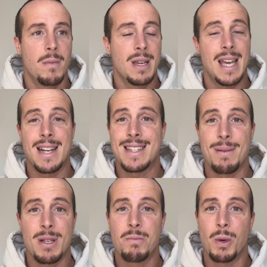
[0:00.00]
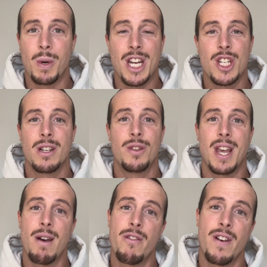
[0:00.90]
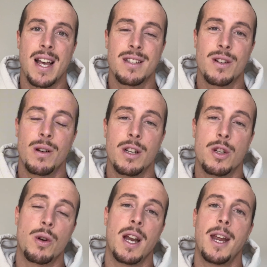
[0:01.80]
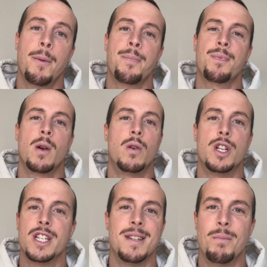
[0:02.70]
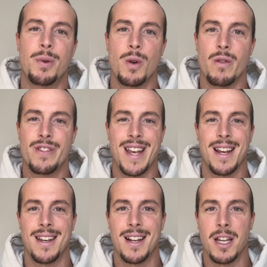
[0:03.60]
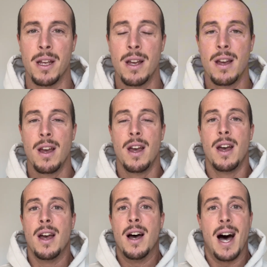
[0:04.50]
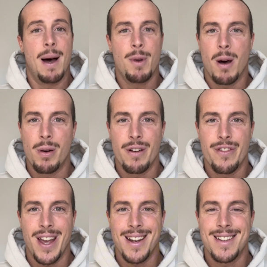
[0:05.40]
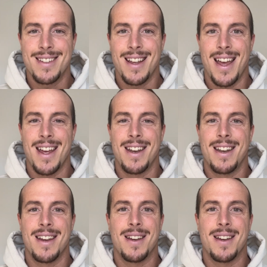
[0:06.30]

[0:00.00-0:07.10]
getting some inspiration to get faster in training or just improve technically. I'm not perfect, and